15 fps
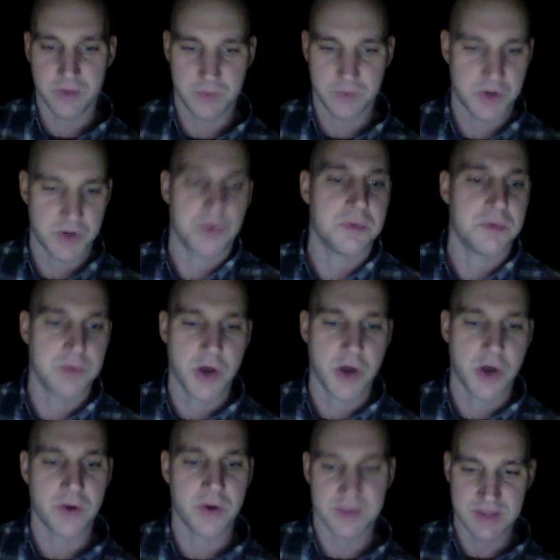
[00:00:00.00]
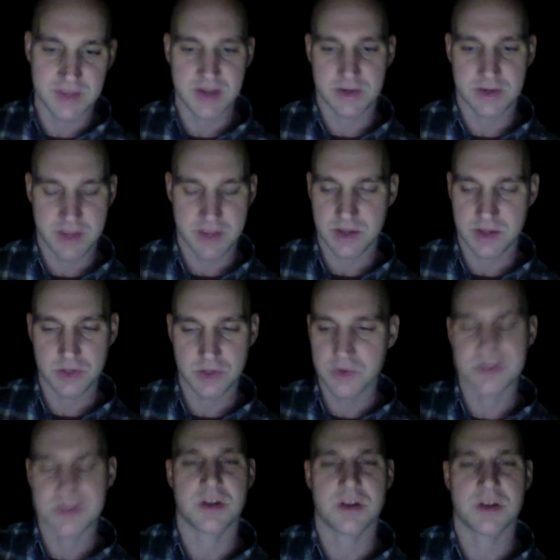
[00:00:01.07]
know of that they can use in a
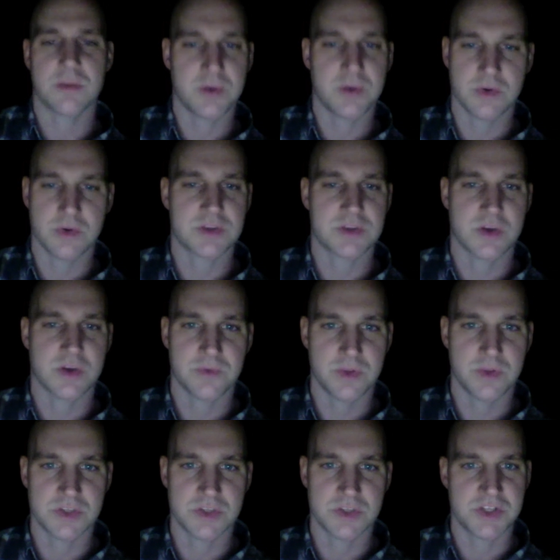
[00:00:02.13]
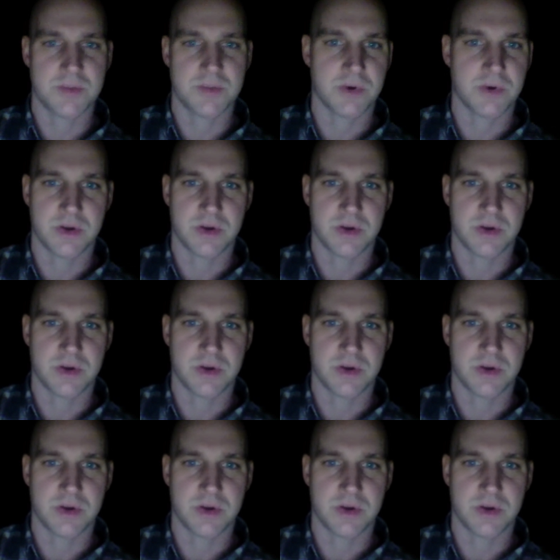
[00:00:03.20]
computer or a cell phone that's cheaper and